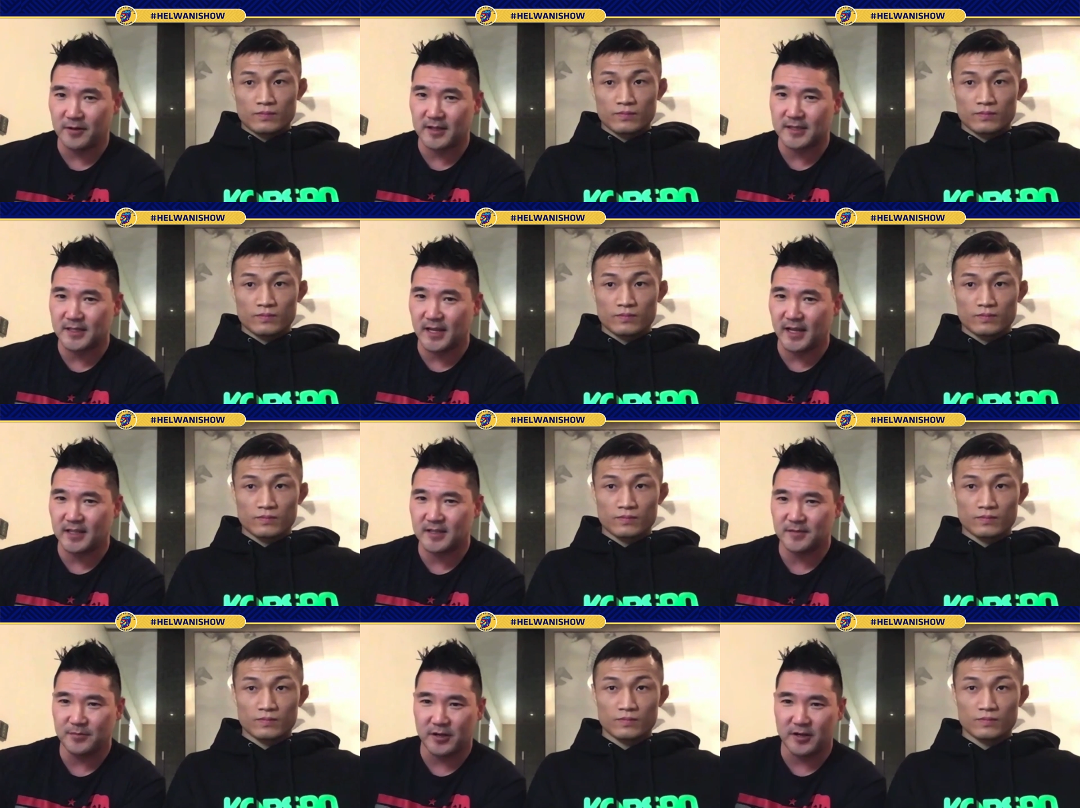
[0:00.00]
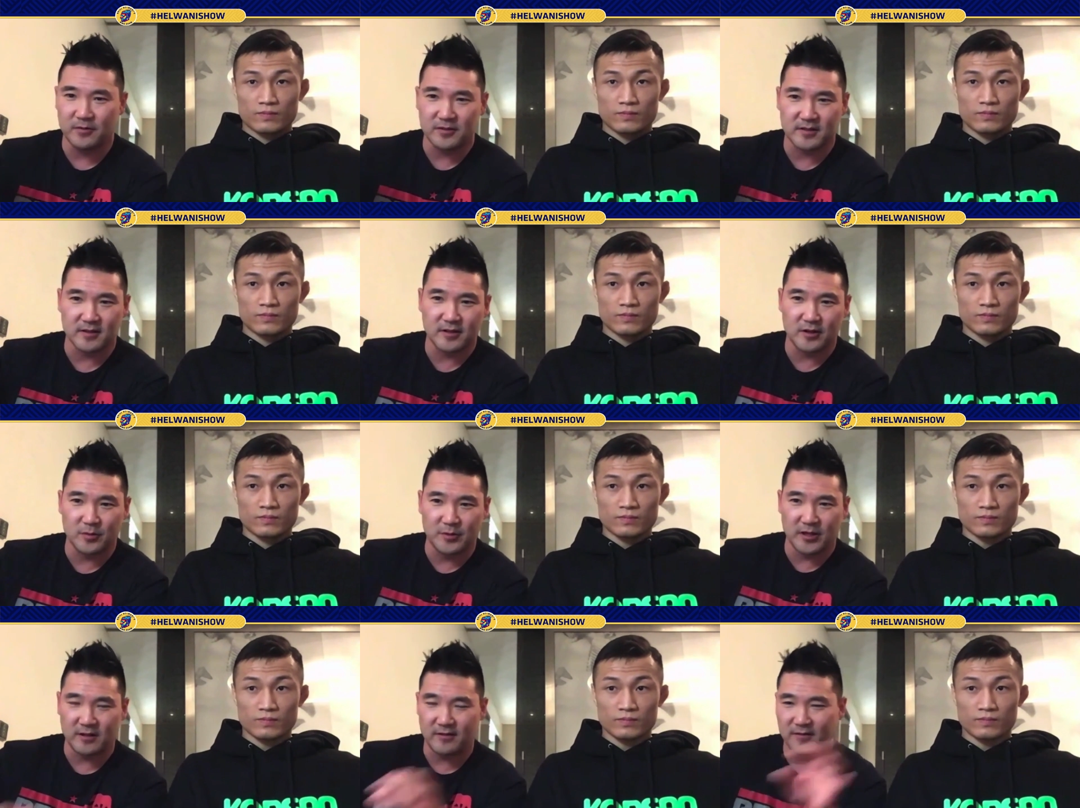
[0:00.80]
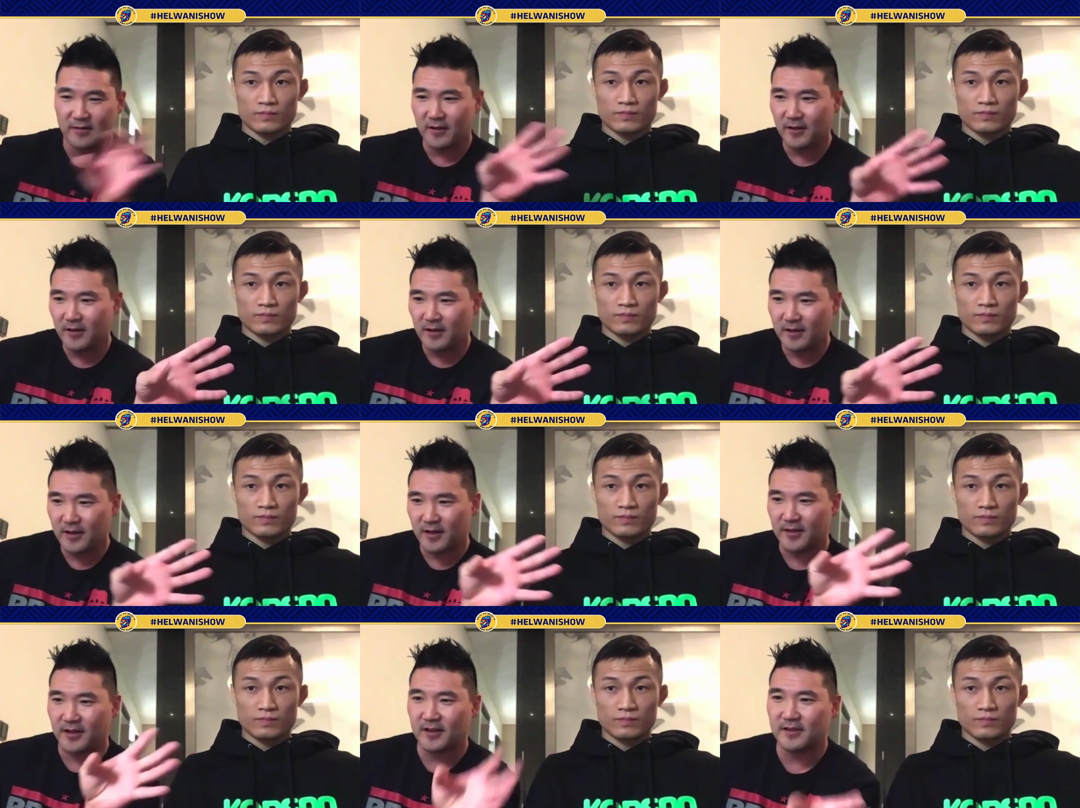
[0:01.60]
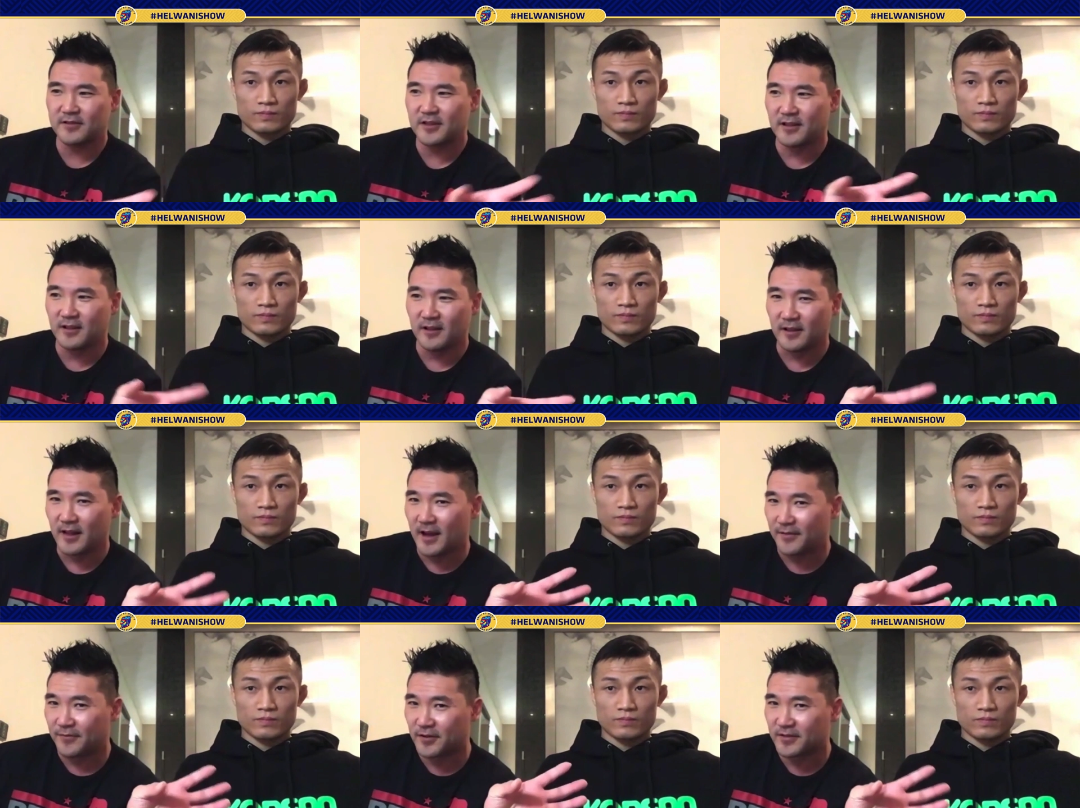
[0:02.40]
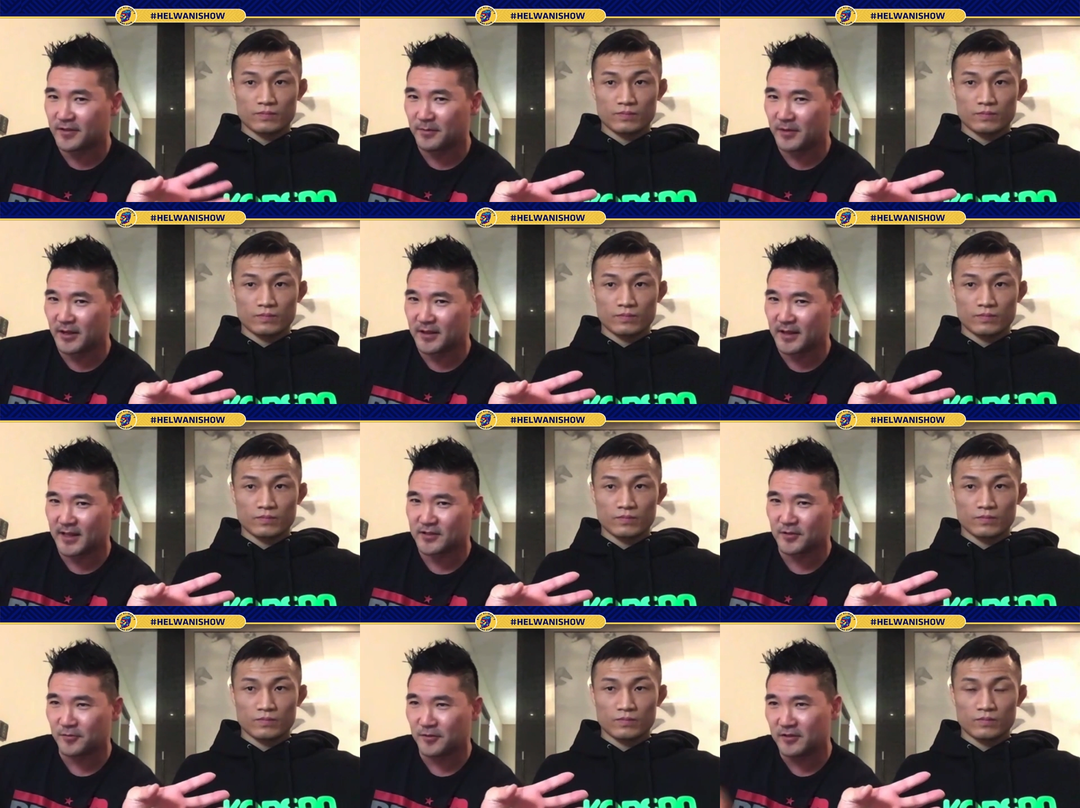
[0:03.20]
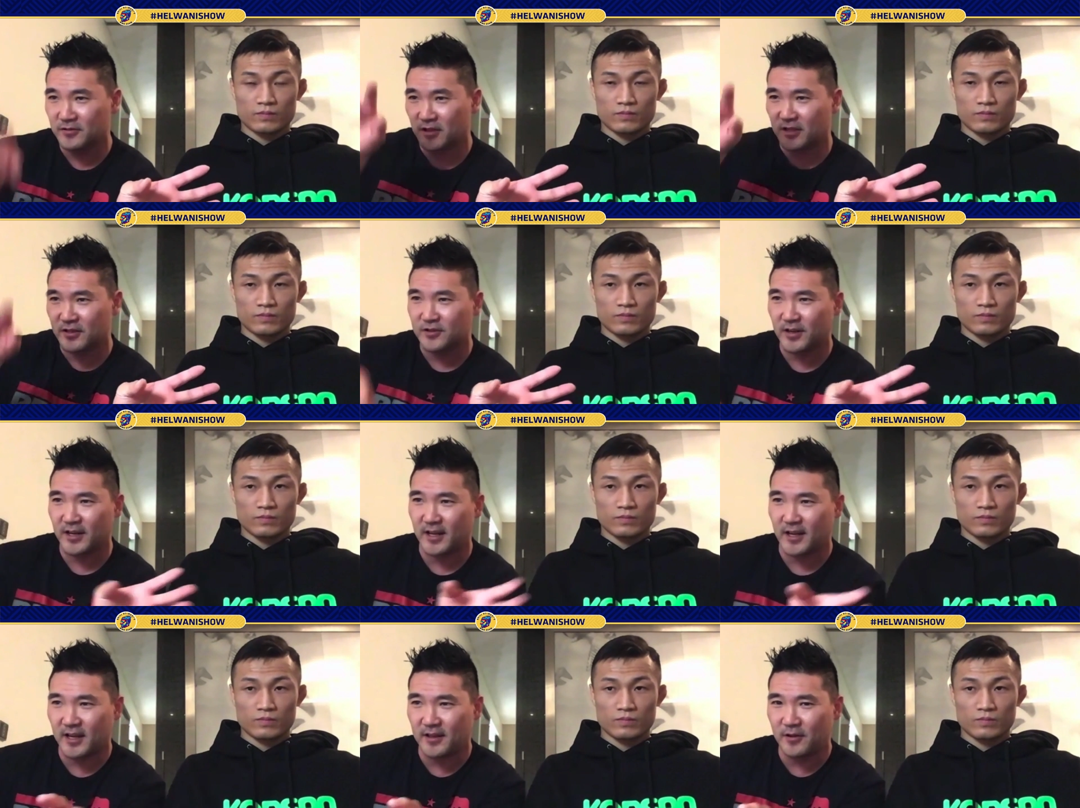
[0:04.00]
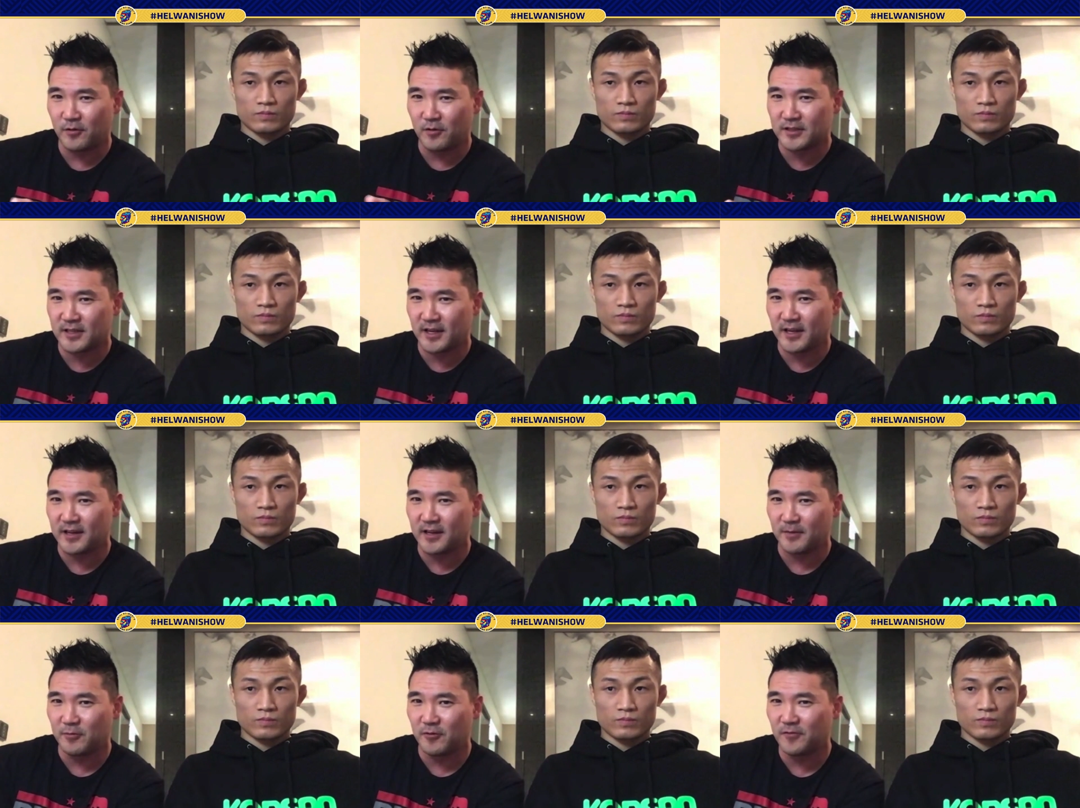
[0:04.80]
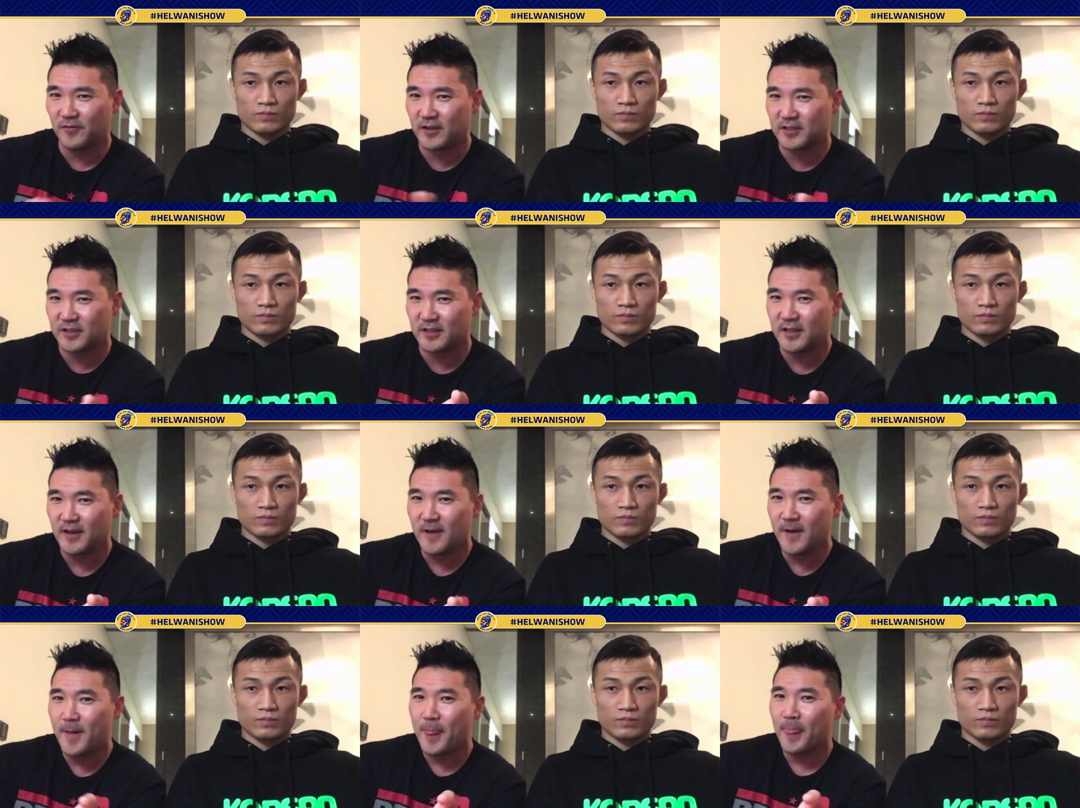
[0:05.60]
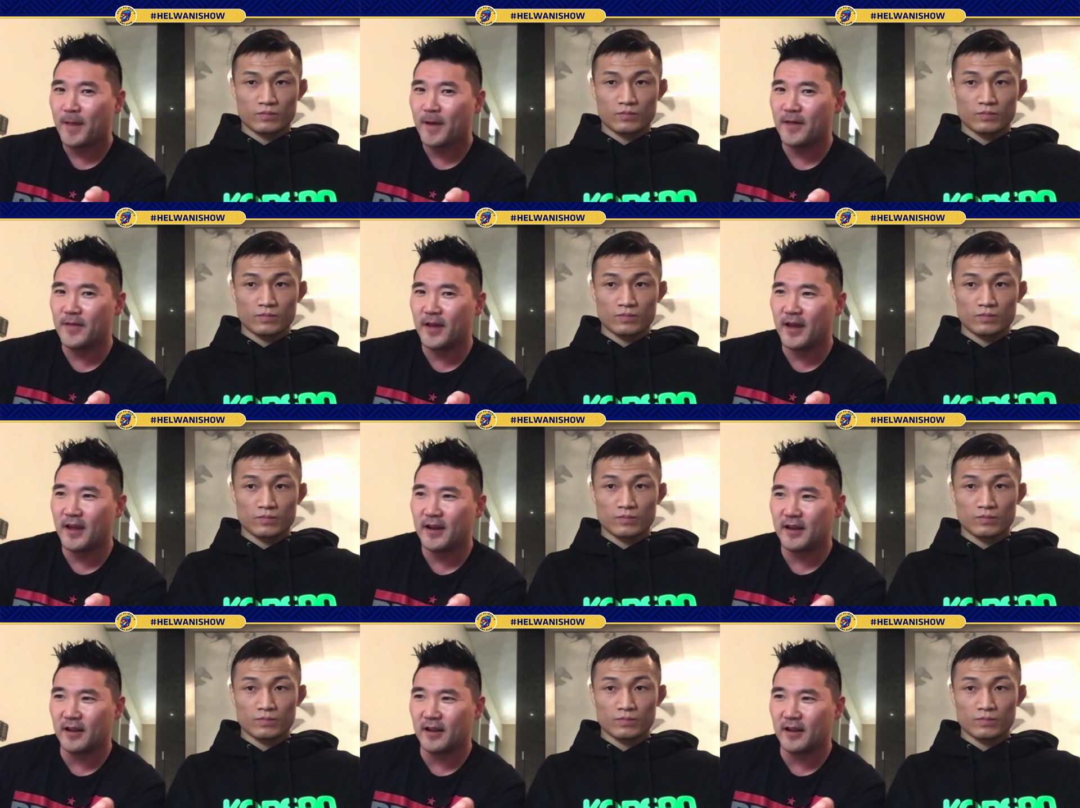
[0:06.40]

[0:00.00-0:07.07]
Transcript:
Speaker 1: to the States, but it was a little bit, I think, to the left or something like that. So when he was looking straight ahead, there wasn't any double vision. And then